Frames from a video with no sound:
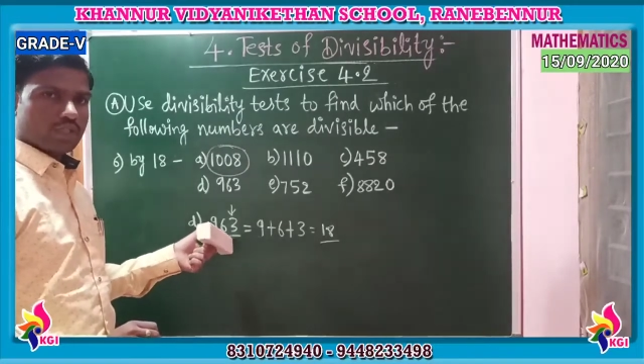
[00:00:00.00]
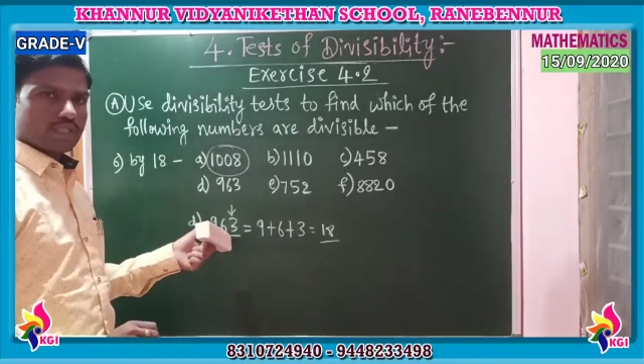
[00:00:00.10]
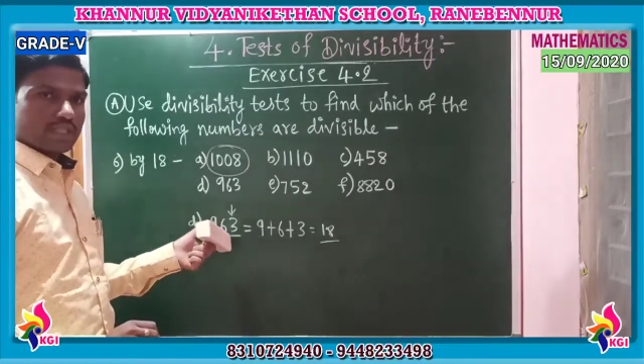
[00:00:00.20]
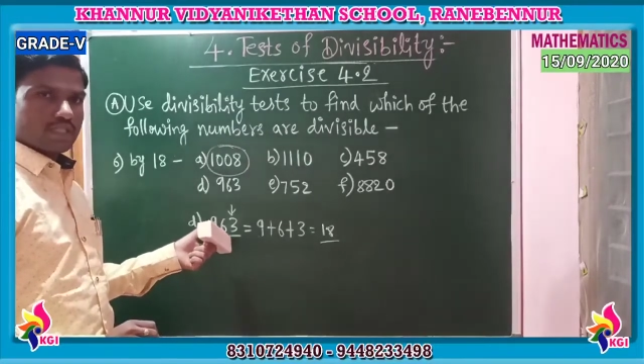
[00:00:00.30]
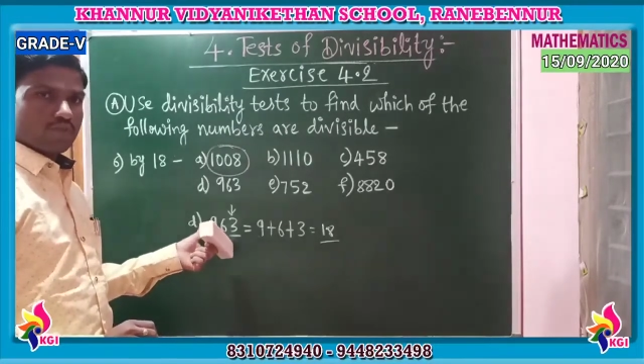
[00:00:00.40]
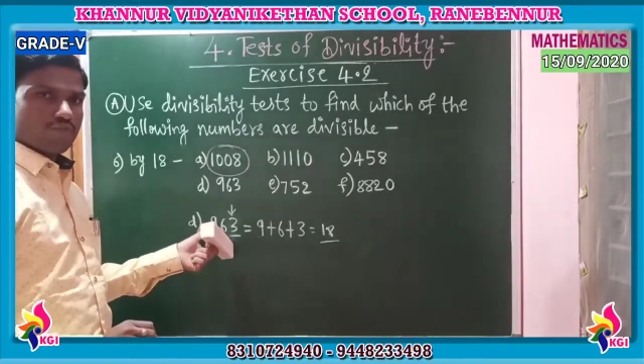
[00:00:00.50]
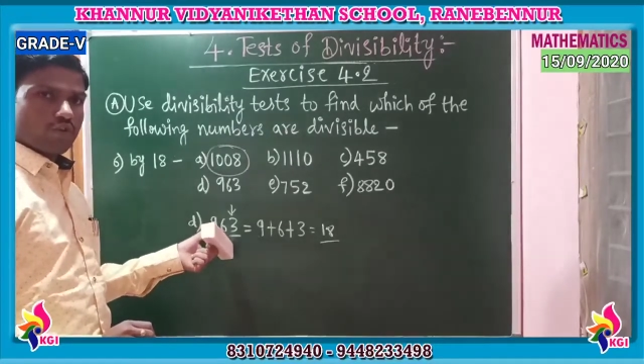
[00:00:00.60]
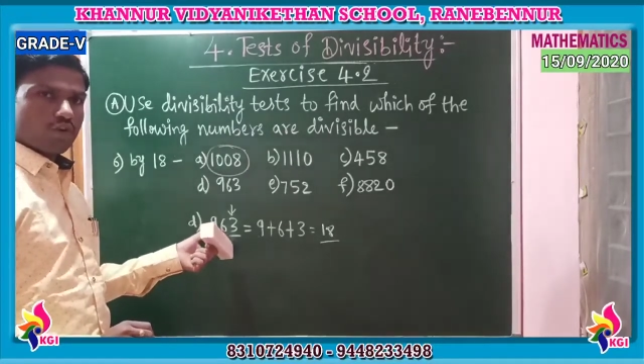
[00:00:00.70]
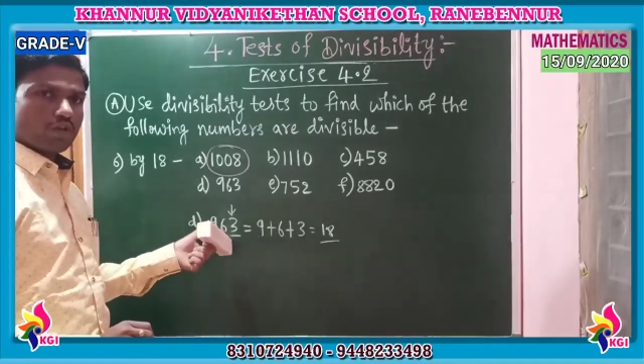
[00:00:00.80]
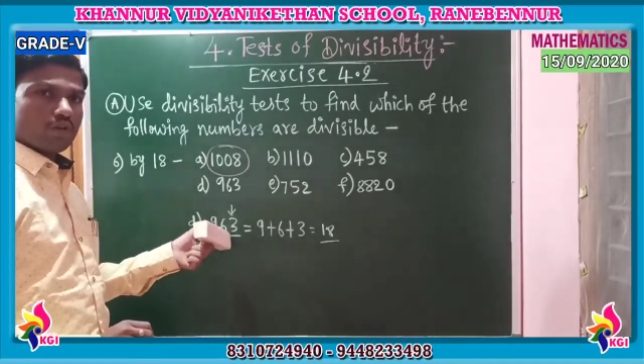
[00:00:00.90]
Is it
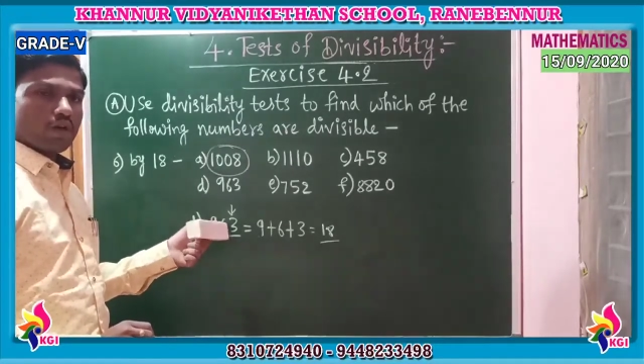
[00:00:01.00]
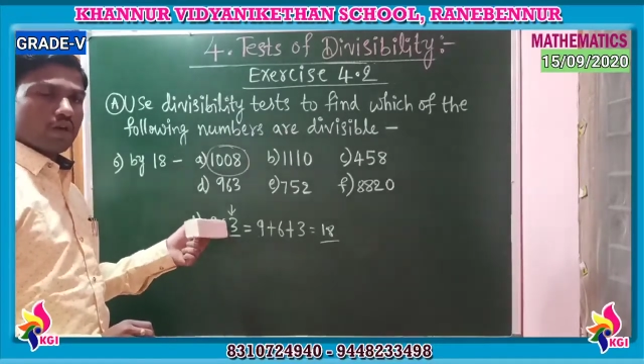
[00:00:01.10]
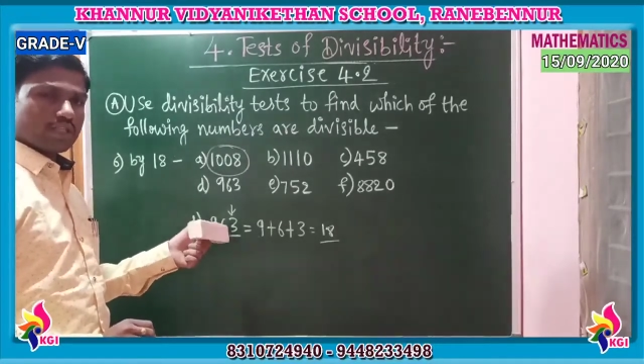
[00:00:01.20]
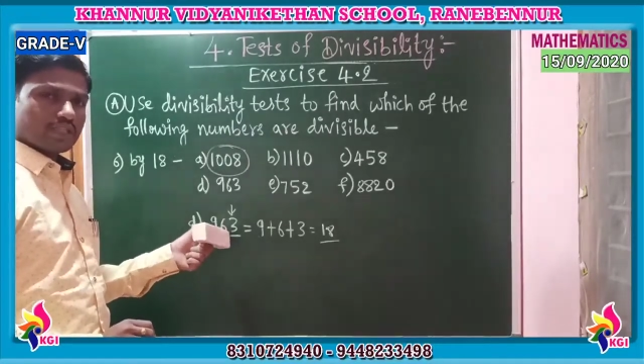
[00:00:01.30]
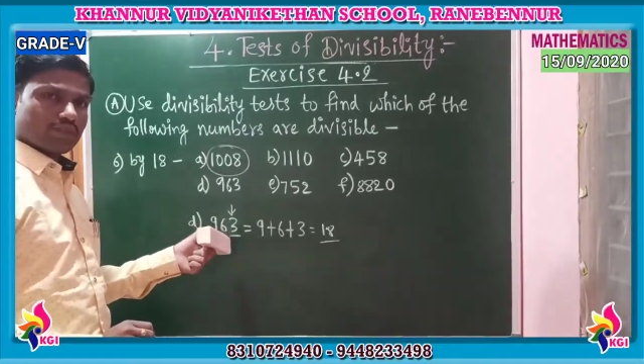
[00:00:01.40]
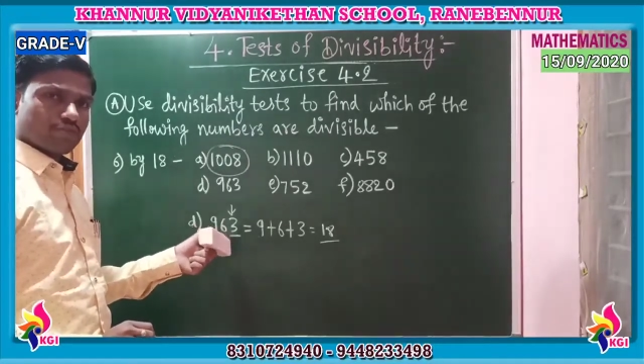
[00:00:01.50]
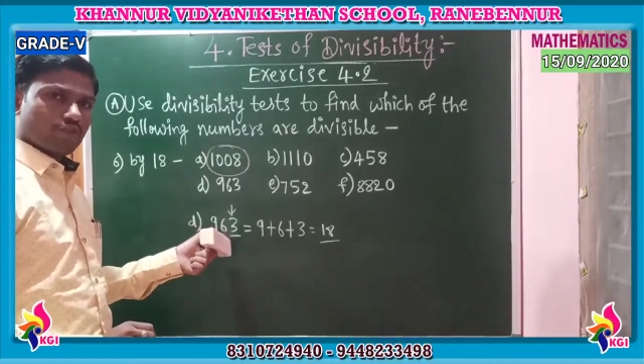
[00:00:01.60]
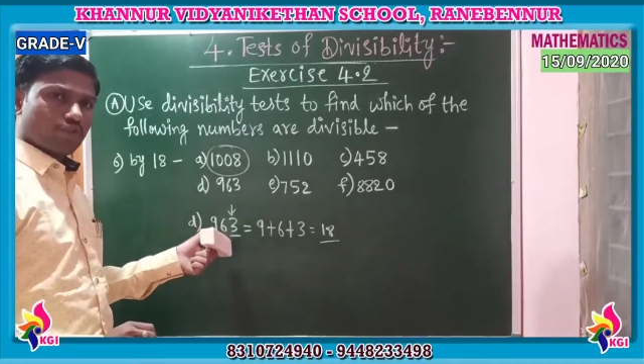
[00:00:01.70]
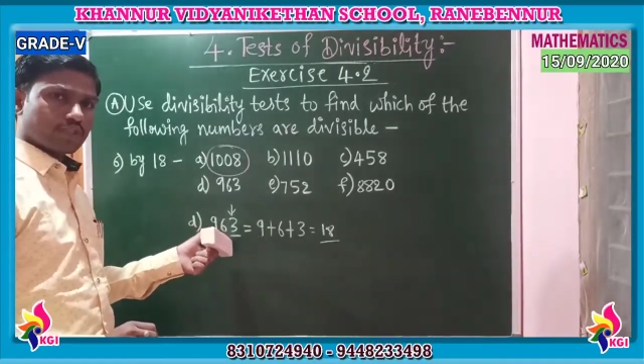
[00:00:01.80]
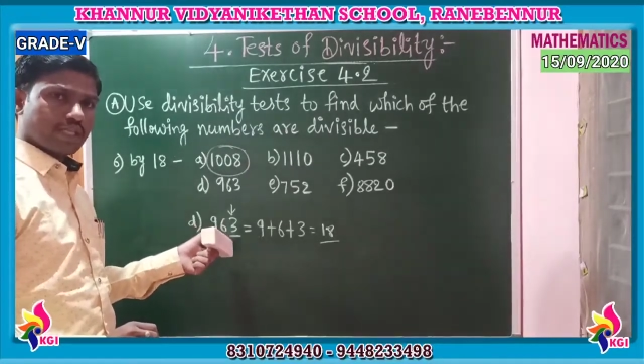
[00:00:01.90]
4 or is it
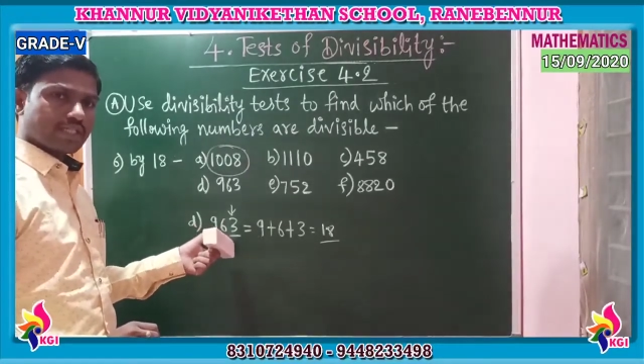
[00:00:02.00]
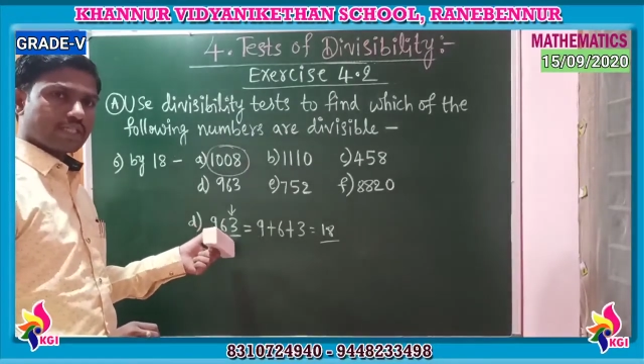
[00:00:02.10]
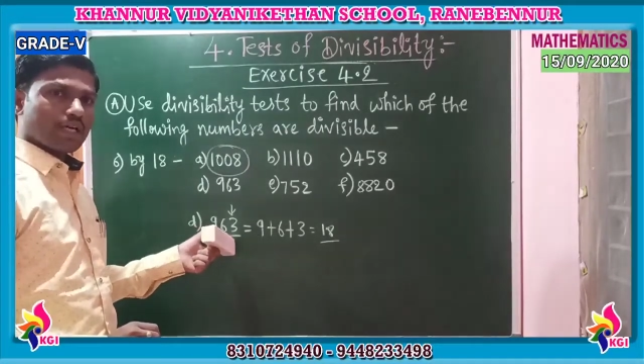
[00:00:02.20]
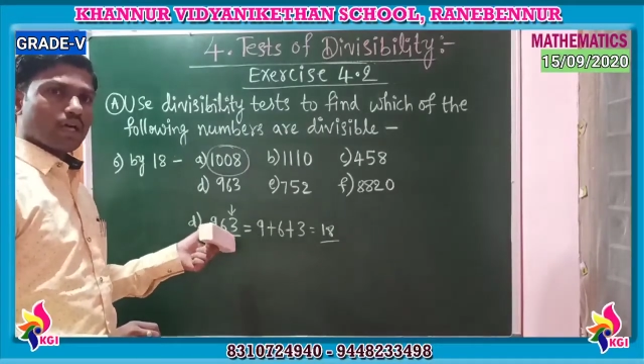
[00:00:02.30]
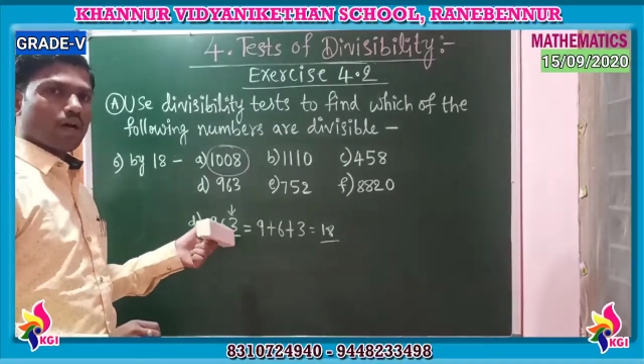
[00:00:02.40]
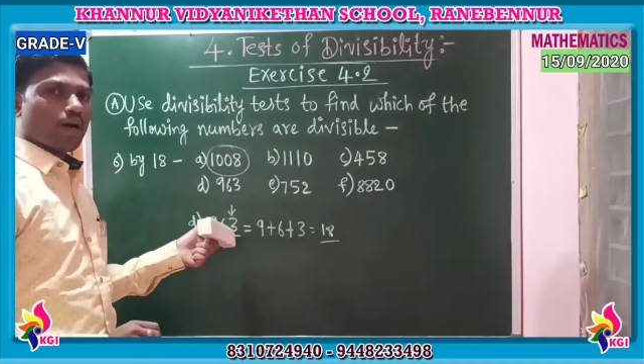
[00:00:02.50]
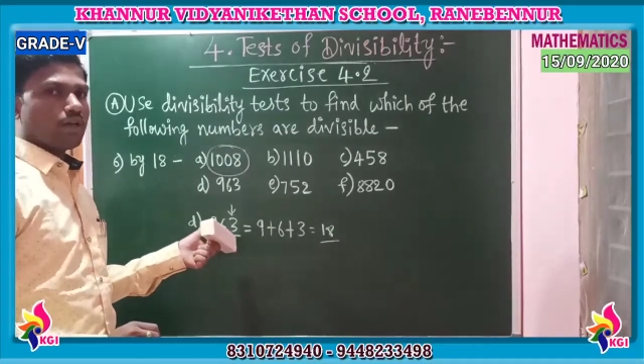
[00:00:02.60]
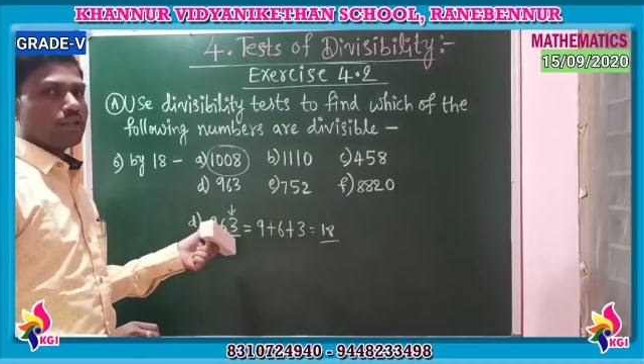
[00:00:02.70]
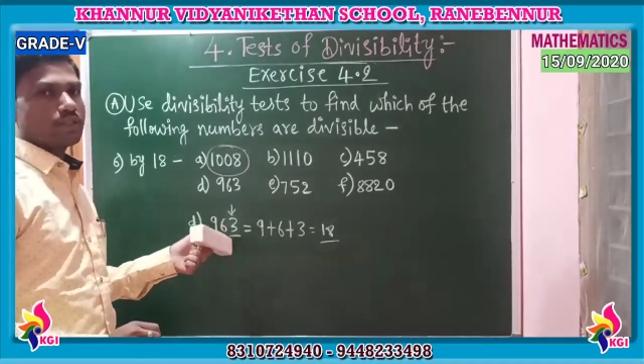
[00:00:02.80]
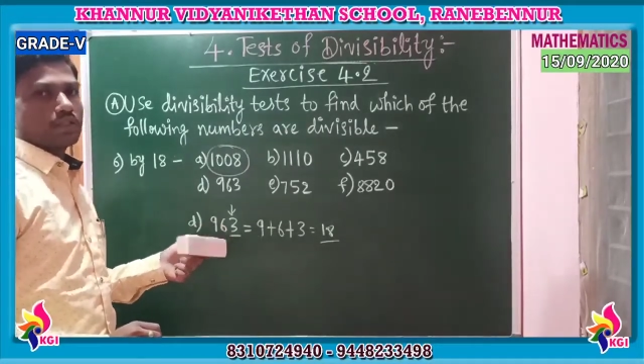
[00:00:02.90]
6
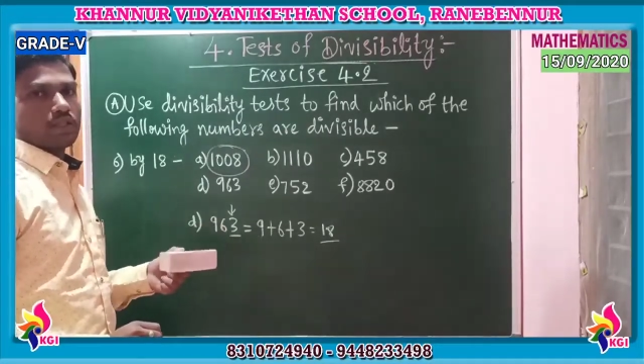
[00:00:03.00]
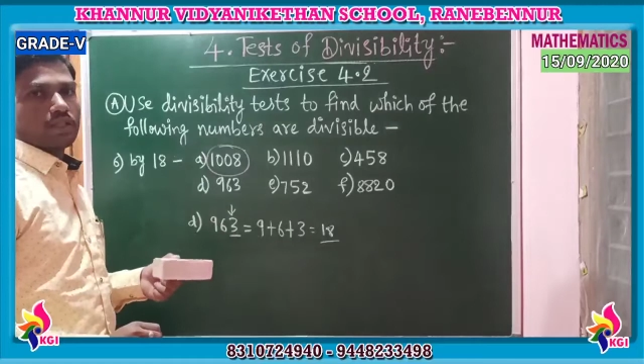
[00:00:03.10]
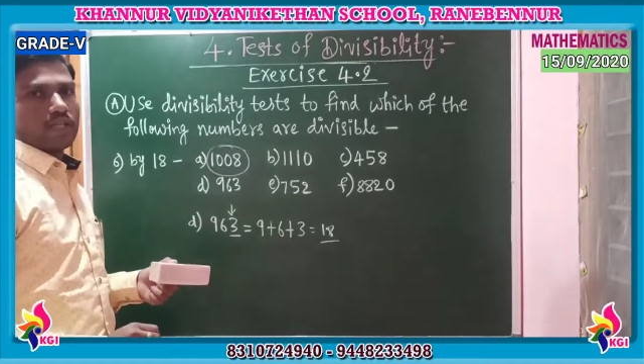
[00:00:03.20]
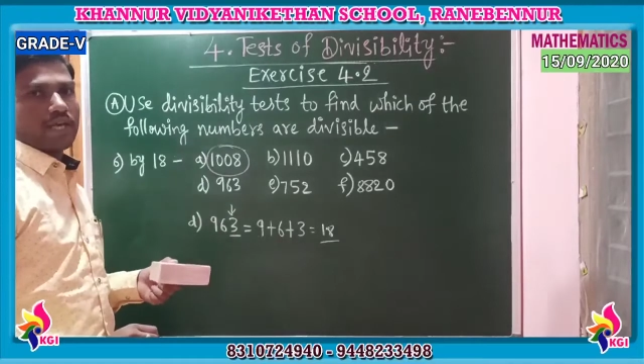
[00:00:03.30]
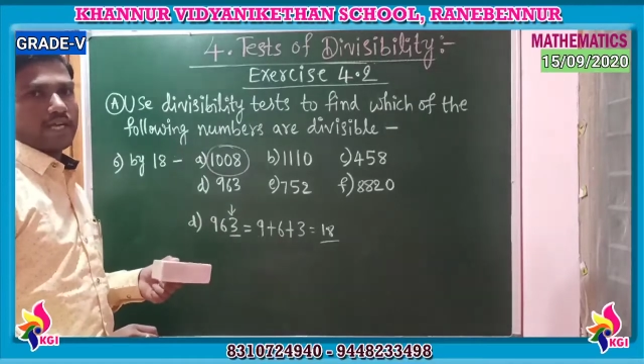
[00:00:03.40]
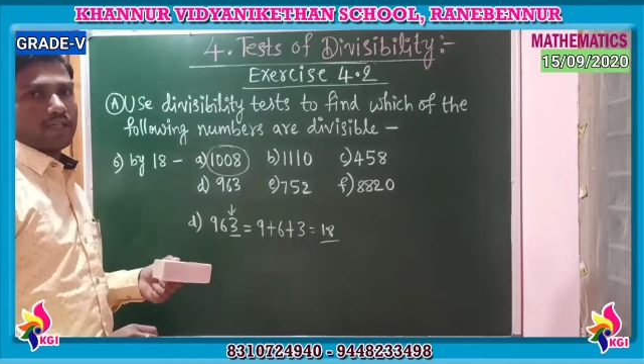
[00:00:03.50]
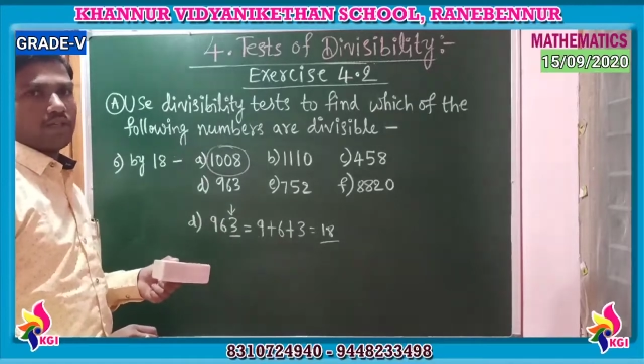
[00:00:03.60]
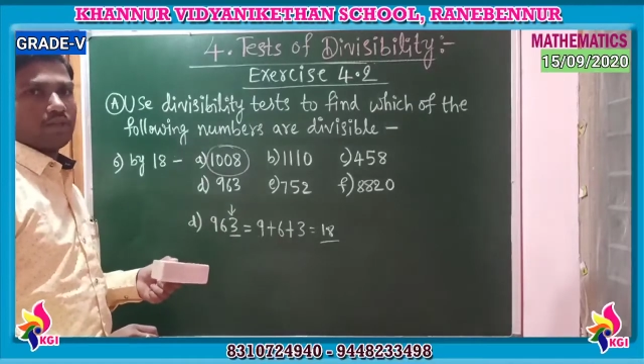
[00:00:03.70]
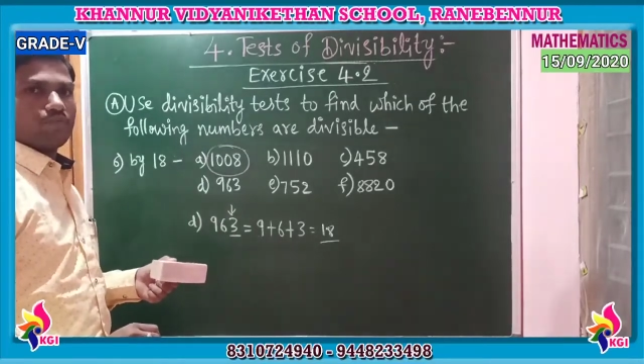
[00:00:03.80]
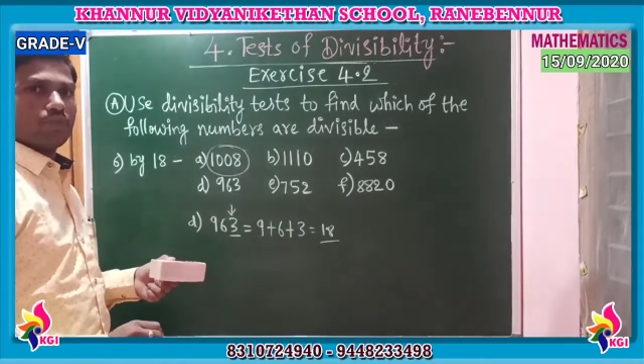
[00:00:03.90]
or
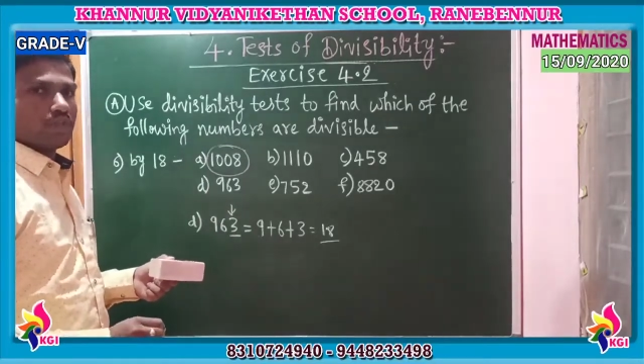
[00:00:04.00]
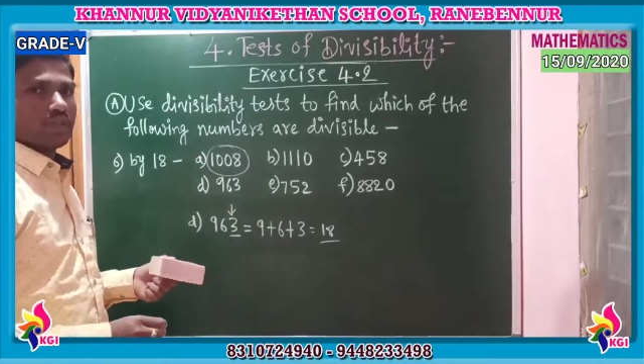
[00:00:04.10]
8?